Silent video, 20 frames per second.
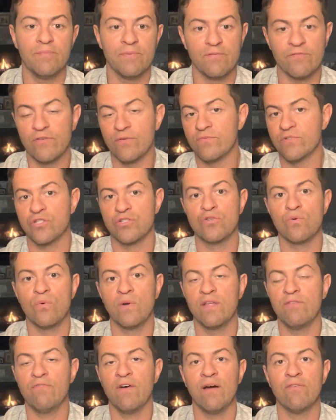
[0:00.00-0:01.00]
If it was
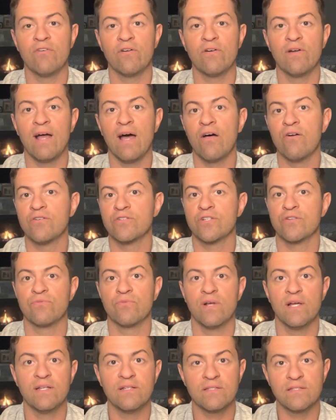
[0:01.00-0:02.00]
$2,500 in
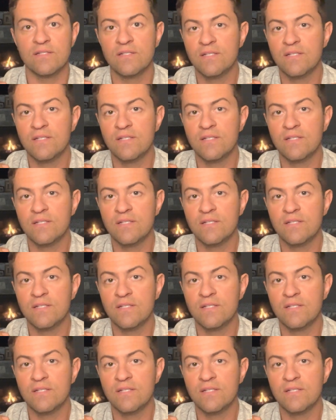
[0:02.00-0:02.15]
rent